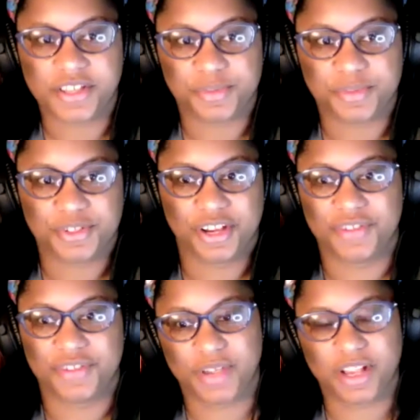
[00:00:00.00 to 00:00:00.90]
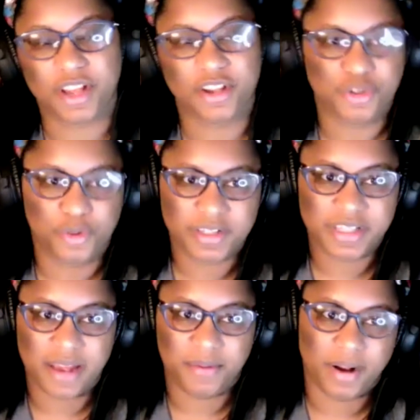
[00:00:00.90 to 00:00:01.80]
service. So I go towards that
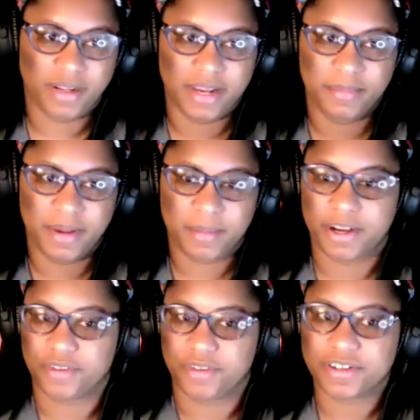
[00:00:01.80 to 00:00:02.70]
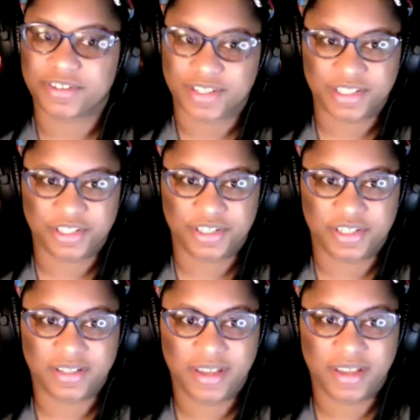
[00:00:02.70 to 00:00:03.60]
while I make my career transition.
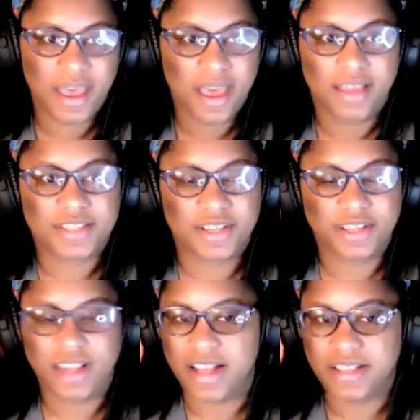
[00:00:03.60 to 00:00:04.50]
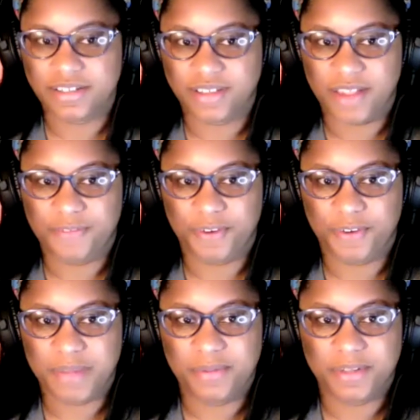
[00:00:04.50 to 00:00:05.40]
So the ideal life for me
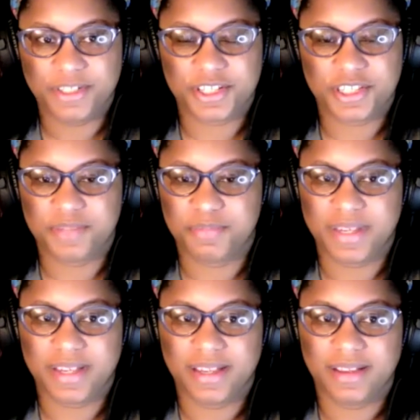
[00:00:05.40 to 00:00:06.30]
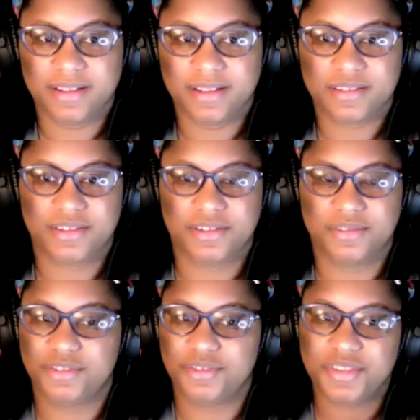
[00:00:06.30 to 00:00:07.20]
would just be to do
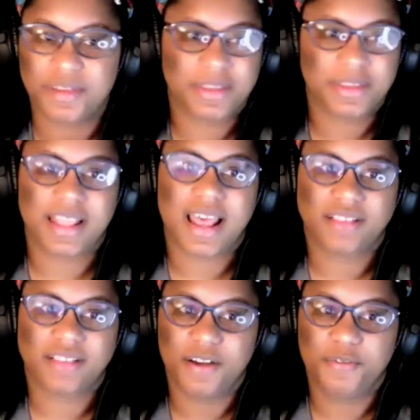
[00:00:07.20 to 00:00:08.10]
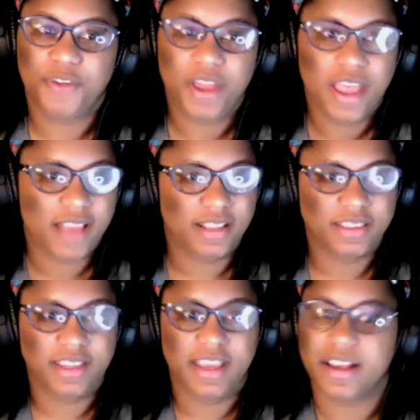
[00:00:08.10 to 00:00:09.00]
something that I love and let the
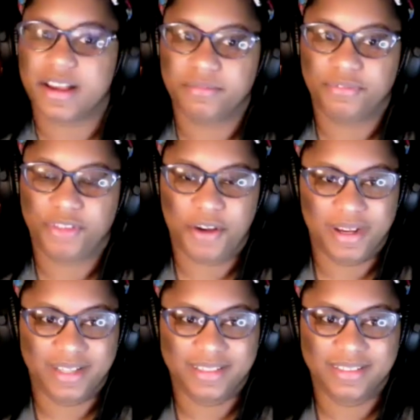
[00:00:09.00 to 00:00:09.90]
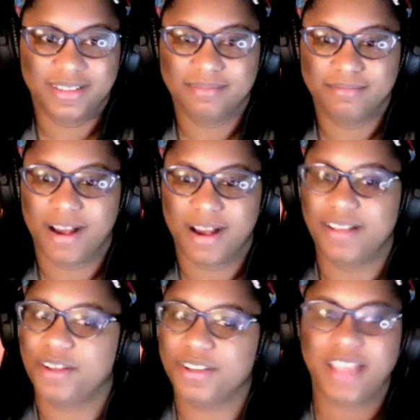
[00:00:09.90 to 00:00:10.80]
income flow in. I know
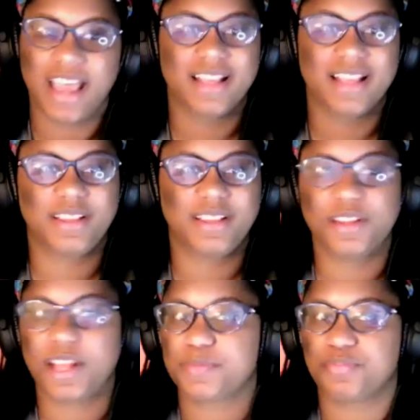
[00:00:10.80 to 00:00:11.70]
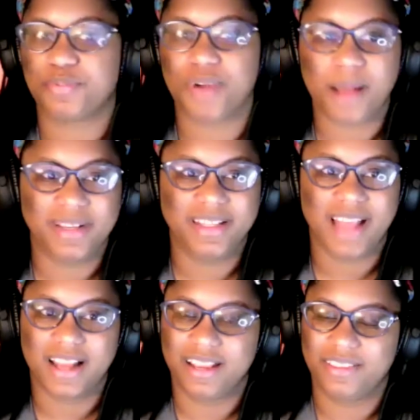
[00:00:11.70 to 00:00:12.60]
that's probably not a
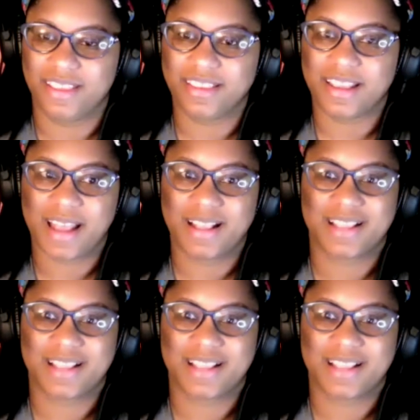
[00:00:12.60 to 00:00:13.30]
thing that's